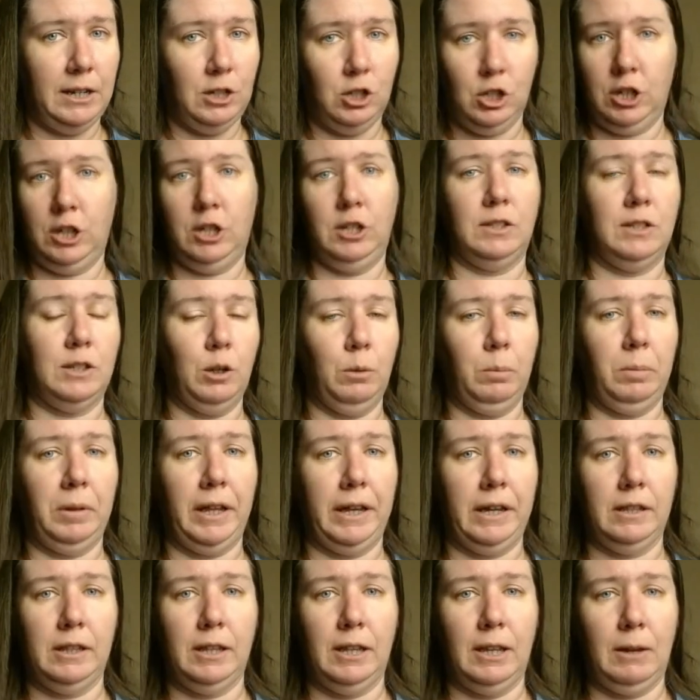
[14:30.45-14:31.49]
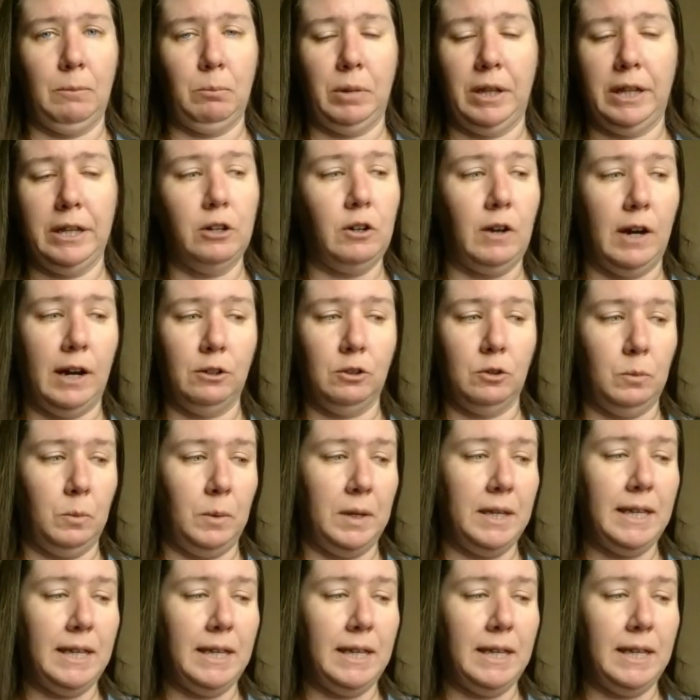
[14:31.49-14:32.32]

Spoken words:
and she could still play on the playgrounds.